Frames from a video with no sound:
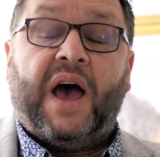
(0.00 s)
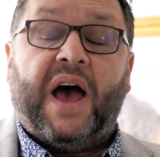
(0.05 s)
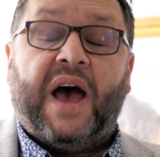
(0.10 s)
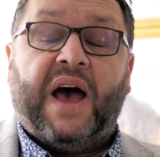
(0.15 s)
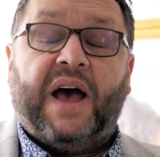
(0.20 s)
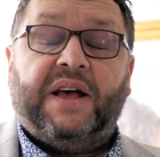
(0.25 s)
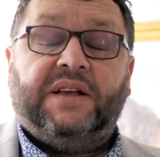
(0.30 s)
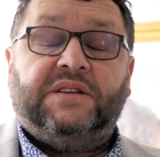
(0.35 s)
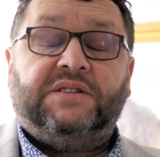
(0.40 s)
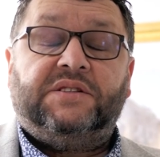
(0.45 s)

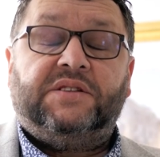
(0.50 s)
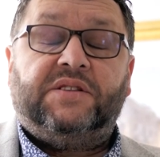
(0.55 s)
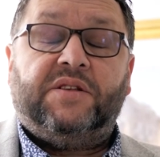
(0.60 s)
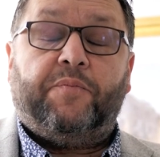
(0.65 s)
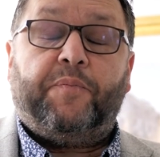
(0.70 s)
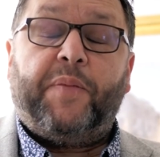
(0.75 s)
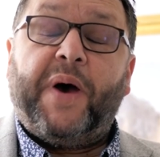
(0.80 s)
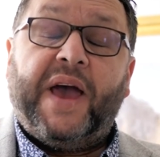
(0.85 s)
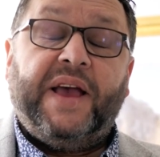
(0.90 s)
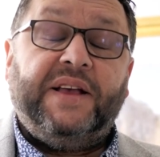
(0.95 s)
as
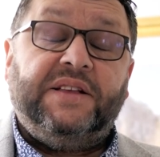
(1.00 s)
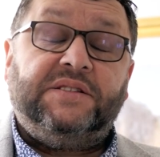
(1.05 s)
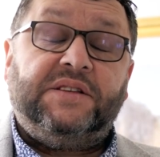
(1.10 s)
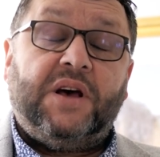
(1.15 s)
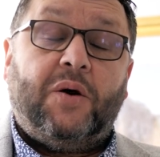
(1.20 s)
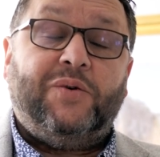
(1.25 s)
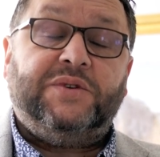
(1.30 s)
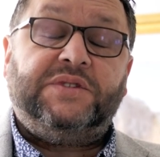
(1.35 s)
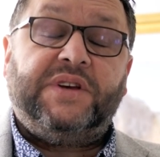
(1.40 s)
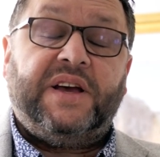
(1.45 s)
the pains
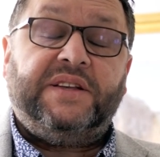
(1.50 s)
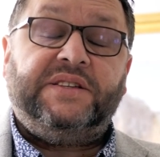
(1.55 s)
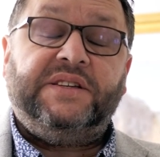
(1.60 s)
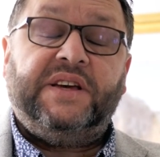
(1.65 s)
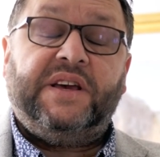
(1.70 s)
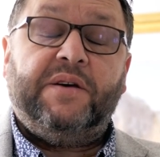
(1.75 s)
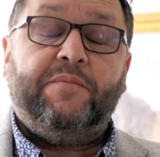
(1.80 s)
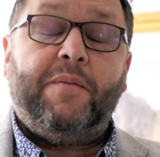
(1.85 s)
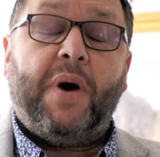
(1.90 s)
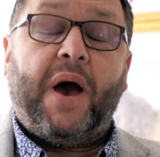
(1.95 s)
I was
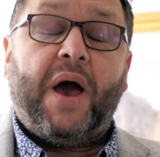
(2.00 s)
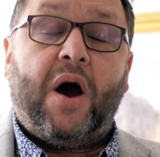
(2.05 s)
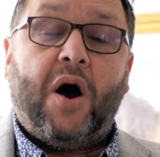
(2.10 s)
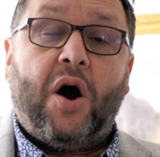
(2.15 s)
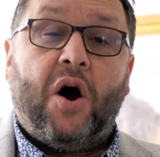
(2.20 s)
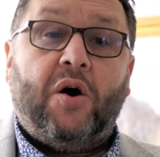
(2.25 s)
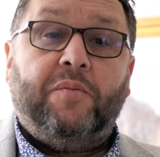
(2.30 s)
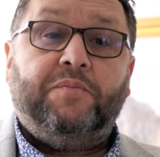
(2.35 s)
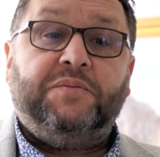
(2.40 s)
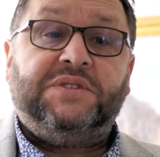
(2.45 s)
getting in my
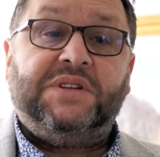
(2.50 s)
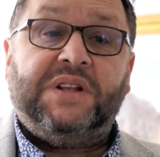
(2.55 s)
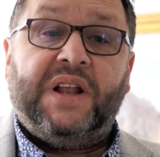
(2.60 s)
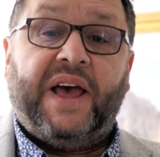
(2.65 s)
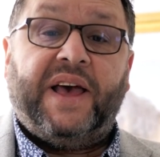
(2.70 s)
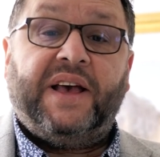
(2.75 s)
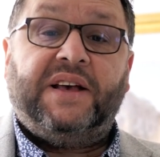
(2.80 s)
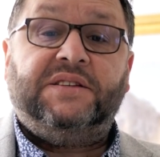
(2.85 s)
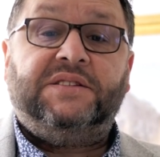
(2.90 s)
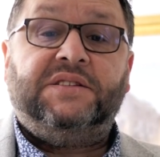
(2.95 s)
arms,
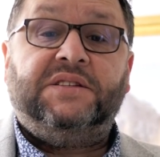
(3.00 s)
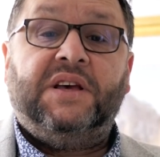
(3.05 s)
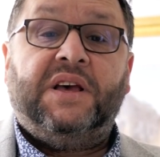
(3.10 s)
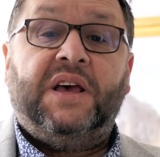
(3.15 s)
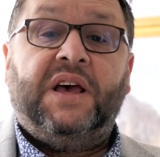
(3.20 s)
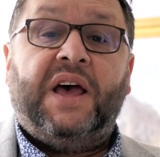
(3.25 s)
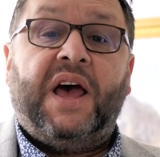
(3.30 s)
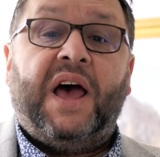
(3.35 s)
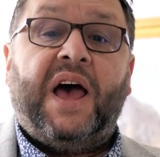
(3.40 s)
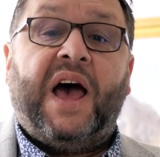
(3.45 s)
legs
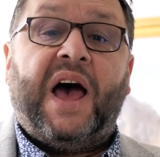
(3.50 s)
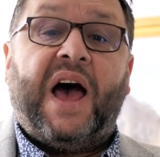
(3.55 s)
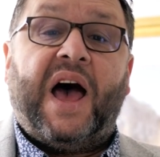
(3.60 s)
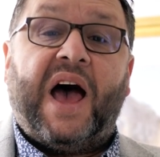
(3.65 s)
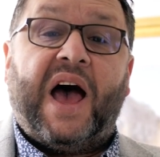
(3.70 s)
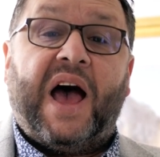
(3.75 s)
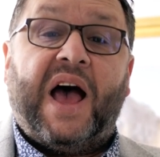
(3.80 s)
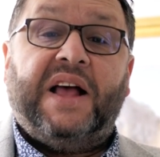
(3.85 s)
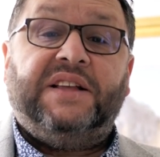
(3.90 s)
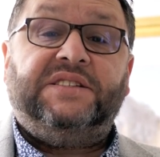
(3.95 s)

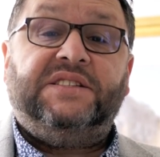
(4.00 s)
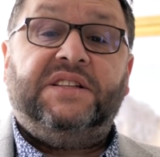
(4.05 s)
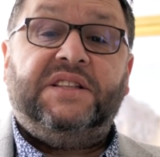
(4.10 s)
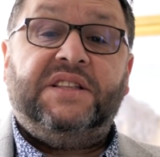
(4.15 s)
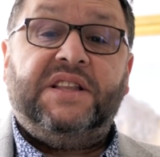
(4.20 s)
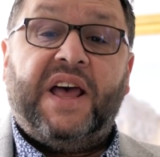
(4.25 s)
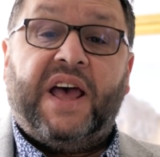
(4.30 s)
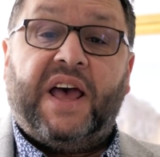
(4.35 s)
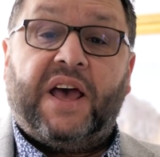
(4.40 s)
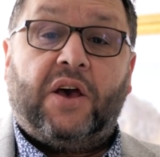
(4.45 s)

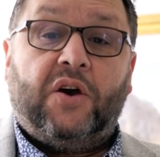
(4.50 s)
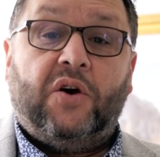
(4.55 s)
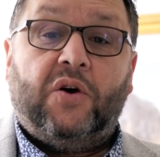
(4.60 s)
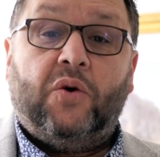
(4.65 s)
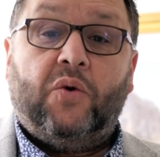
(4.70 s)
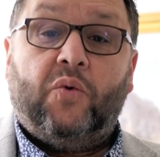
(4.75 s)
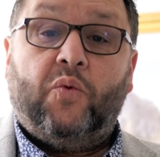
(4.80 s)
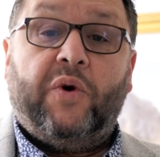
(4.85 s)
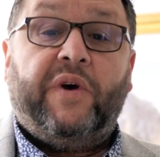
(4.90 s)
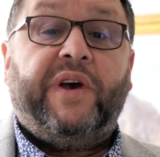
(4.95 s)
and neck
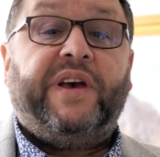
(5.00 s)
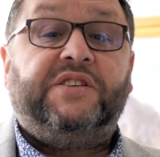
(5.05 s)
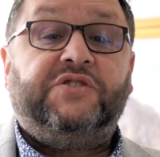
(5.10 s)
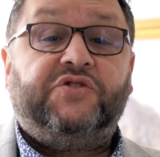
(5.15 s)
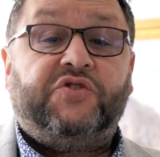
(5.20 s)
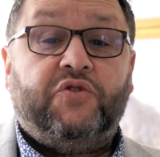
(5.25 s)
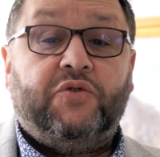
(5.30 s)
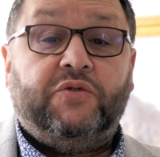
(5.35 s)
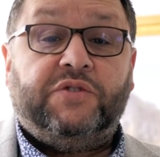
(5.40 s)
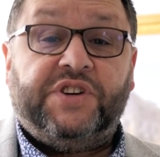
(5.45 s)
were
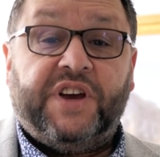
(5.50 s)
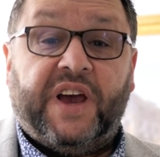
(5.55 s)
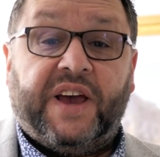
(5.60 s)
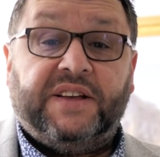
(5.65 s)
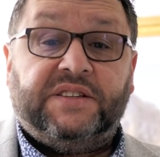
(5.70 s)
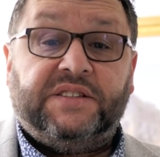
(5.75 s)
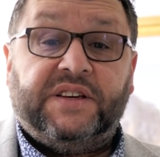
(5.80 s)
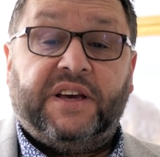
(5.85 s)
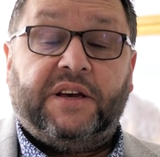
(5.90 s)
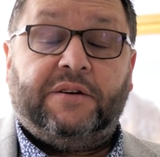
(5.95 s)

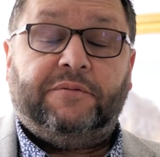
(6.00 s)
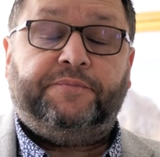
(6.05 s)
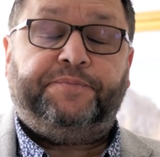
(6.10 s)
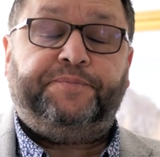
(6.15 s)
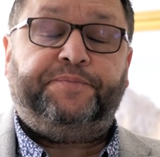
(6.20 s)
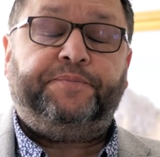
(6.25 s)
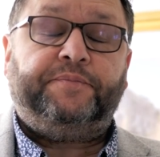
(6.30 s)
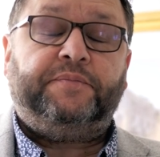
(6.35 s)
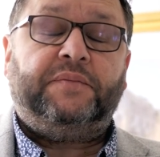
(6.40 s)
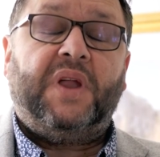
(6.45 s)
excruciating.
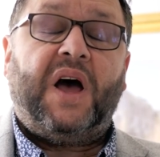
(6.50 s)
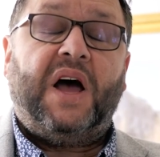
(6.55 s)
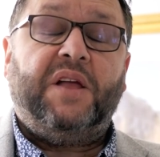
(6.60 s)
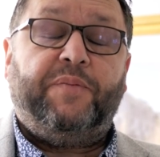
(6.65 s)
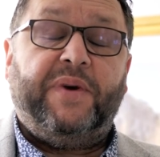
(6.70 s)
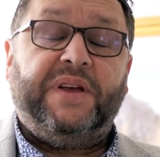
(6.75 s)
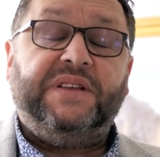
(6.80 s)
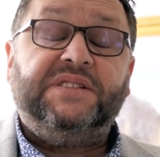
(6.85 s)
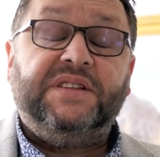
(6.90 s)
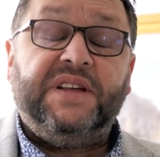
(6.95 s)

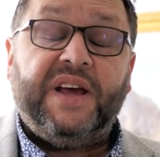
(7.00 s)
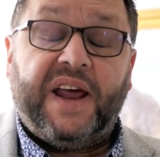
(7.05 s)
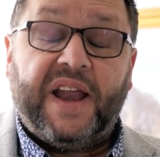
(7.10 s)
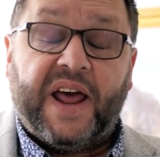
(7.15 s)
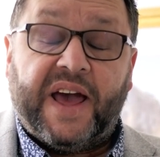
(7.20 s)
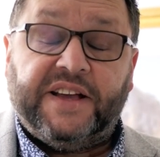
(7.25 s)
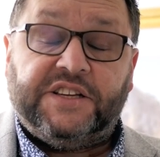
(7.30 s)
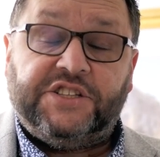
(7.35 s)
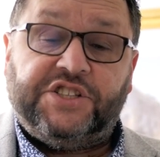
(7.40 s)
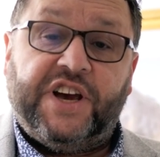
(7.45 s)
I'd been to the
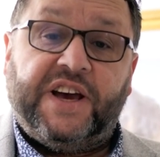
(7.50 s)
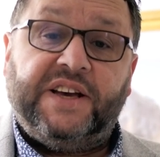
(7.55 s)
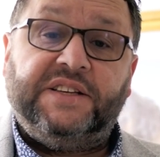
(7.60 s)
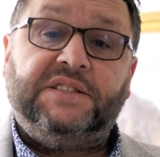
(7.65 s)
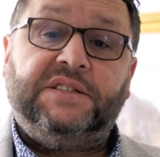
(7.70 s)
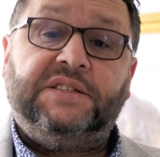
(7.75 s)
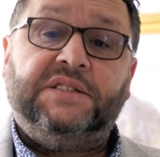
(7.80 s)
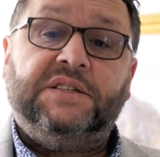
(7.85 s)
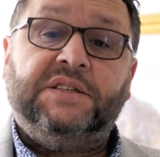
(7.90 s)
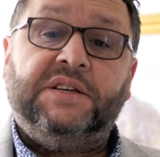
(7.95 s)

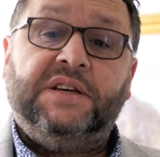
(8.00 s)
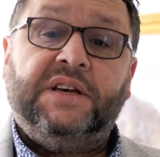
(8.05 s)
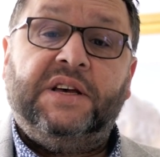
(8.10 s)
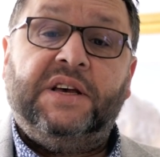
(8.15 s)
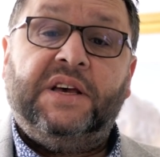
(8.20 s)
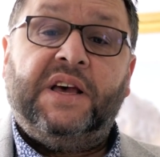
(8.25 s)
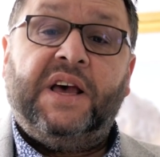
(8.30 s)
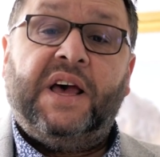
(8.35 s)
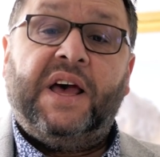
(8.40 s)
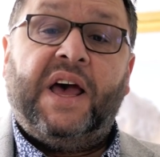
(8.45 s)
NHS
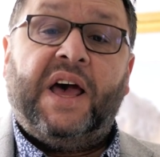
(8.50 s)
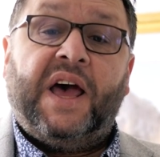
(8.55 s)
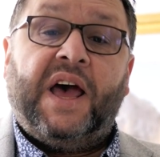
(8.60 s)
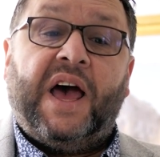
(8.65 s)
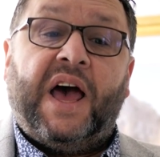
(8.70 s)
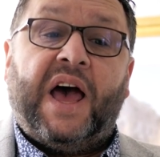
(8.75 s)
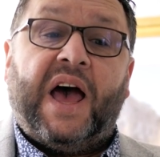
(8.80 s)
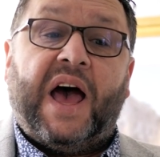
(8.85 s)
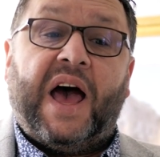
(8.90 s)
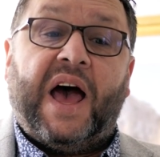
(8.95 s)

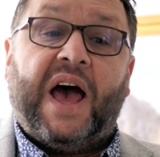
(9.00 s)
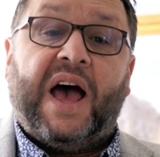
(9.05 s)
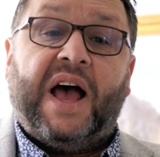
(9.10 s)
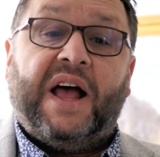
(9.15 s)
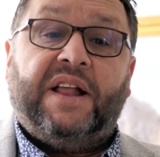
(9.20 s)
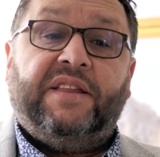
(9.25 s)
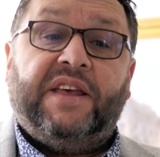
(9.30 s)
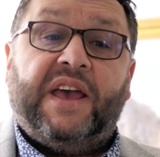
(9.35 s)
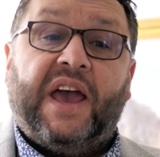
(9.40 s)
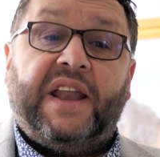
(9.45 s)

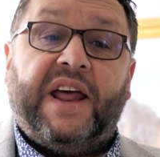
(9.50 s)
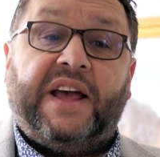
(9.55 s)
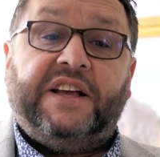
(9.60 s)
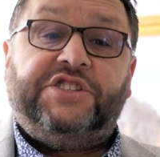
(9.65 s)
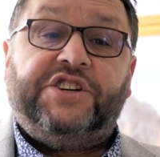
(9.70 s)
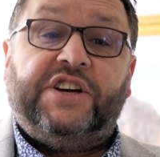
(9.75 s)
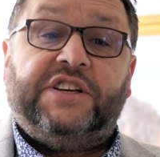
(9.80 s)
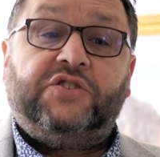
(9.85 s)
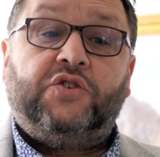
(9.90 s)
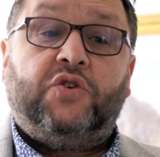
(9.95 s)
and the
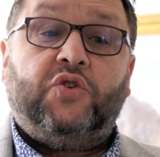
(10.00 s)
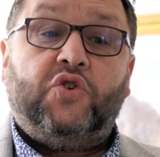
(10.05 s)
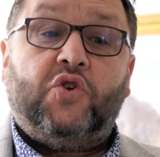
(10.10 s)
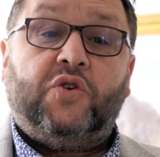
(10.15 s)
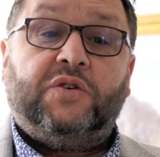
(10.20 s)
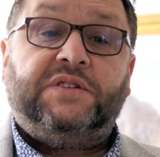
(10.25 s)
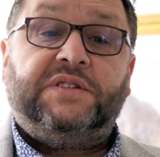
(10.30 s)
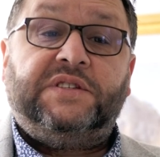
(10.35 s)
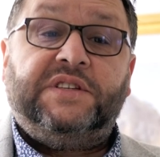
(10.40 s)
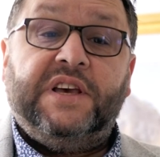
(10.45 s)
NHS could
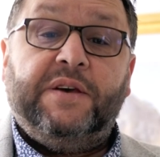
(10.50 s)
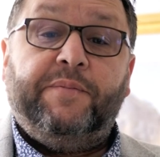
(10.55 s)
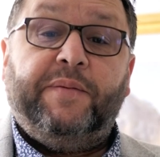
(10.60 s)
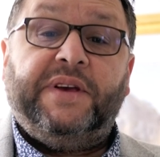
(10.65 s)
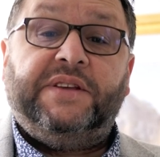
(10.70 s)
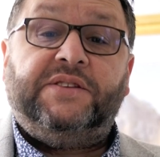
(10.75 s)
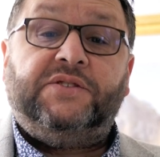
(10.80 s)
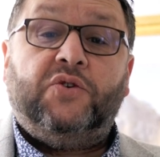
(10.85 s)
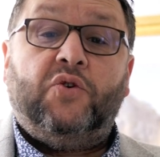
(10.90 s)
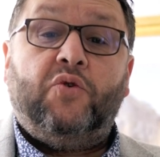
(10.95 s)
not see
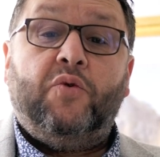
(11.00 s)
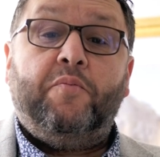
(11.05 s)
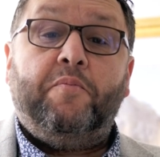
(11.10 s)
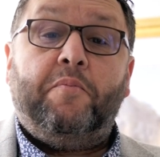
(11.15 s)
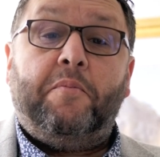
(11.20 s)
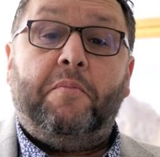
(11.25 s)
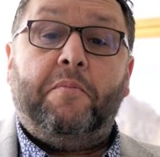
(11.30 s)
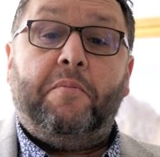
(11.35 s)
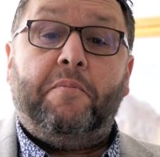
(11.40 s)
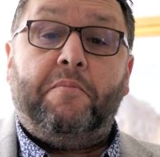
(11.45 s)
me till
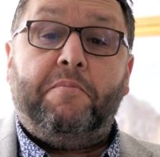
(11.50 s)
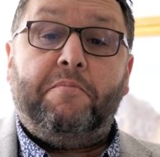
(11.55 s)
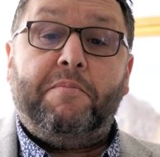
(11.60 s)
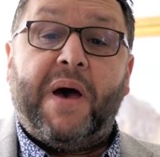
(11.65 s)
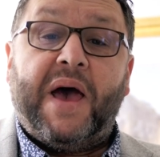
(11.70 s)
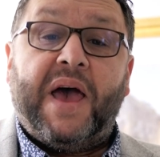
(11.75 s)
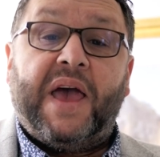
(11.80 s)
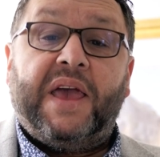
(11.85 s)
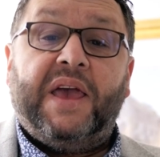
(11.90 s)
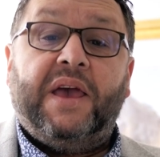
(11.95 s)

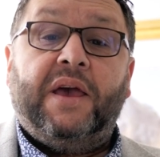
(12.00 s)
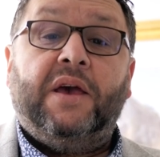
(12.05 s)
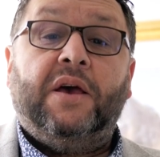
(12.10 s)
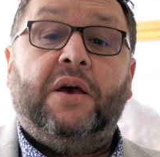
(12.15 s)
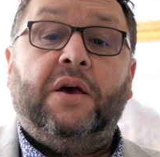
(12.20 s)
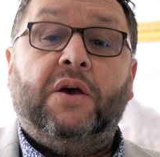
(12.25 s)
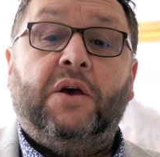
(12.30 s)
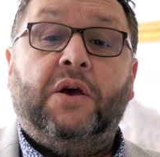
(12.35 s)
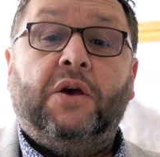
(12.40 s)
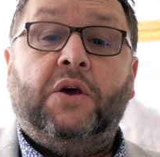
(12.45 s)
May
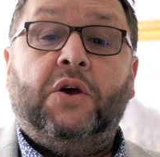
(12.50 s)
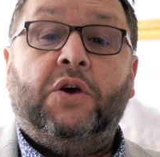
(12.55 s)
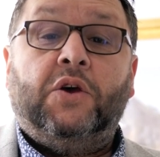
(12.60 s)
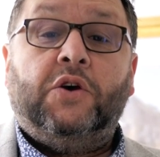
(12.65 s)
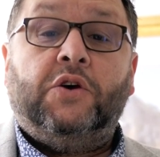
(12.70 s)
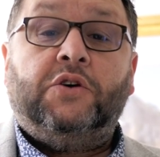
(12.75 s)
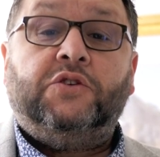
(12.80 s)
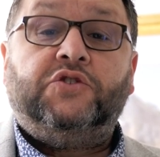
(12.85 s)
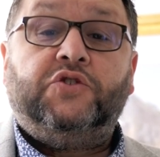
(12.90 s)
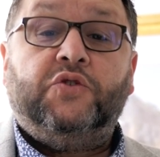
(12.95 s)

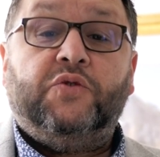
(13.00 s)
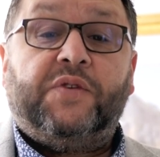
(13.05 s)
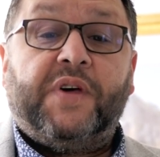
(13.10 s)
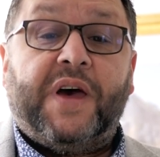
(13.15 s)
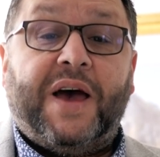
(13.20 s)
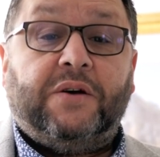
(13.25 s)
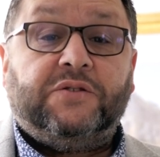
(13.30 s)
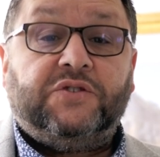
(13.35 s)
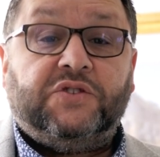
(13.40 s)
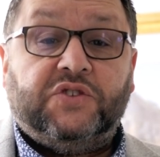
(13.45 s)

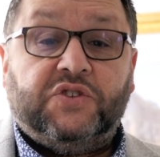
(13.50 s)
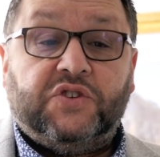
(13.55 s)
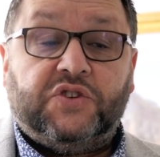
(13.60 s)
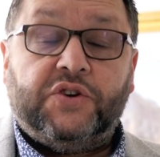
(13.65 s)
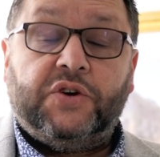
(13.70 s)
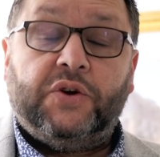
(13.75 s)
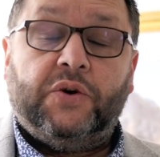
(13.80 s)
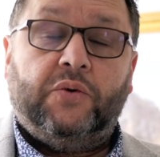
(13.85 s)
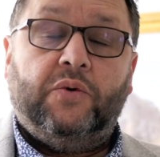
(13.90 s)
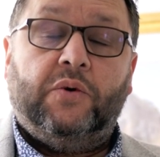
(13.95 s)

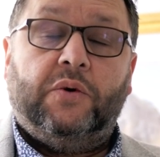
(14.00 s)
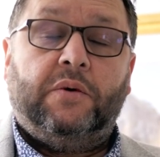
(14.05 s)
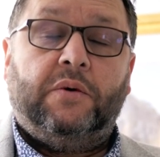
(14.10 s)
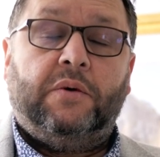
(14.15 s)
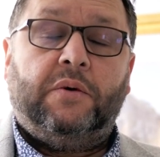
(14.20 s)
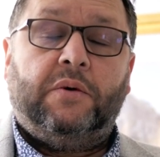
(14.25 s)
2002.